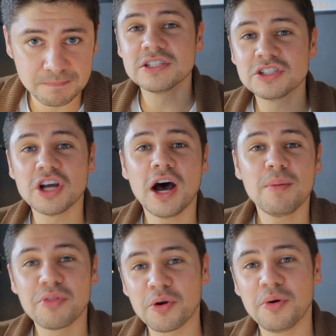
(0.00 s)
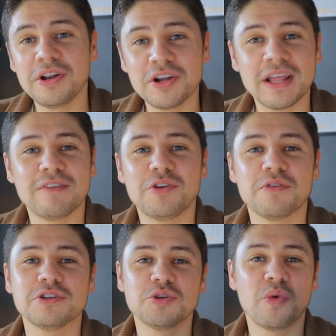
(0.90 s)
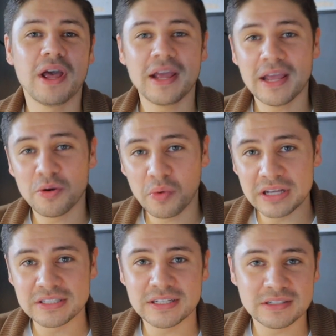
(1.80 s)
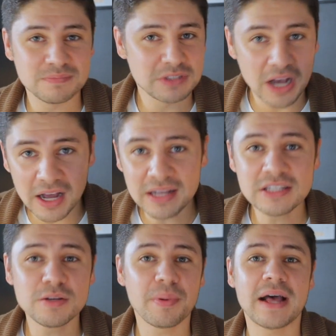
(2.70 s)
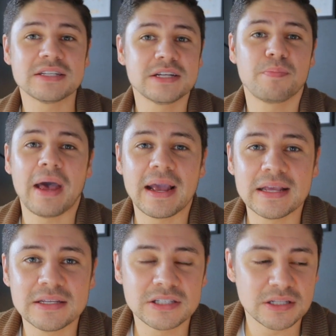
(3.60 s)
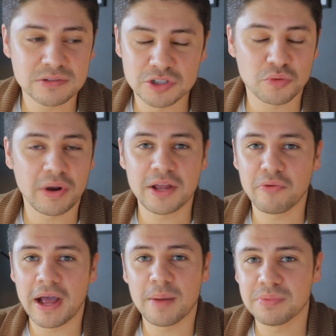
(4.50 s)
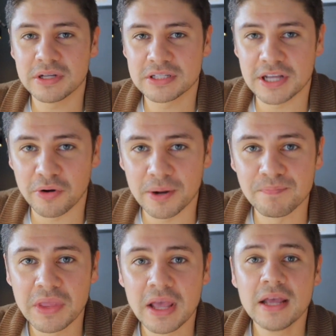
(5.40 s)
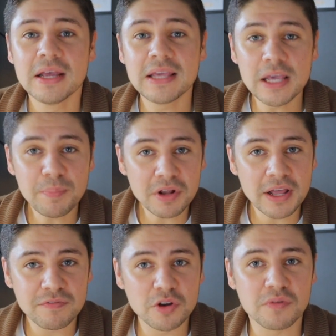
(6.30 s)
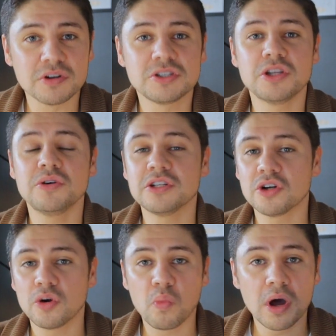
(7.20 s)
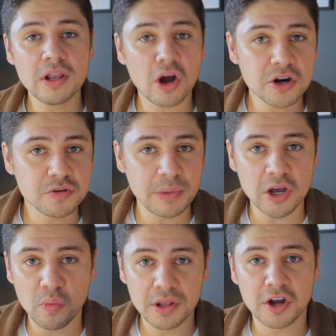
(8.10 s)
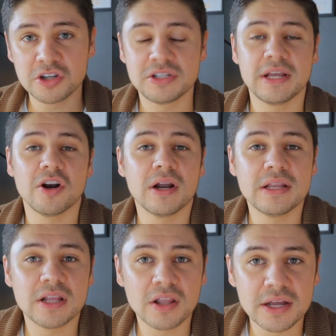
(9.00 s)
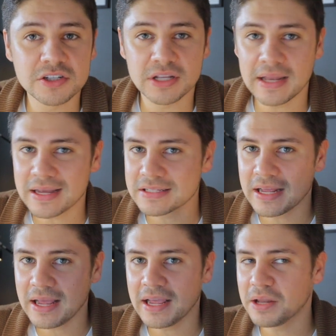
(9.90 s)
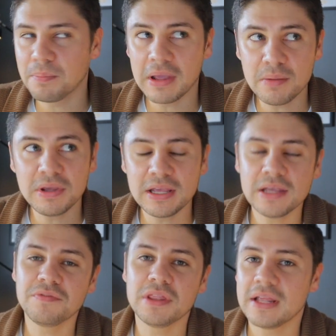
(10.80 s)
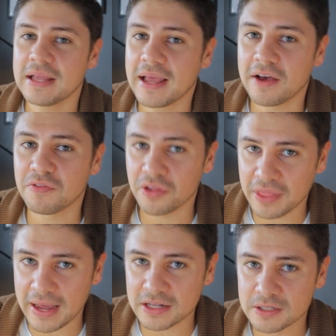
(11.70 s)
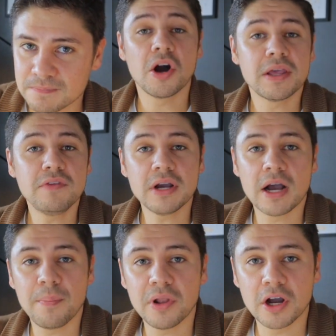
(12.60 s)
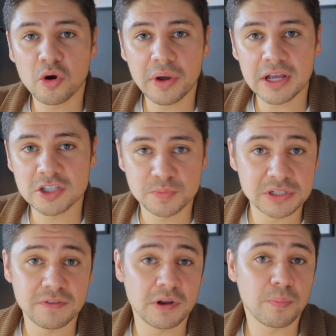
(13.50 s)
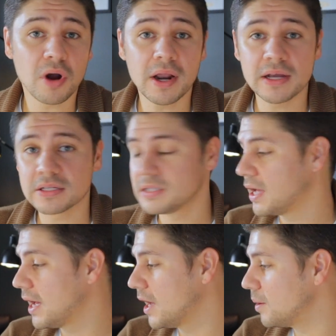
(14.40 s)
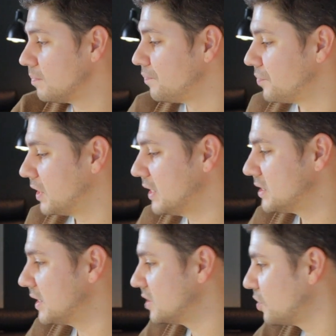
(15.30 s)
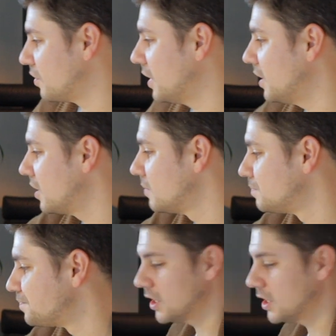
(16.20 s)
Stop throwing your leftovers away and wasting tons of plastic baggies and saran wrap, etc. Keep your leftovers so you can turn one large meal, one large dinner into lunch the next day and maybe even the day after that. I'll give you a couple of quick specific products. These things over here.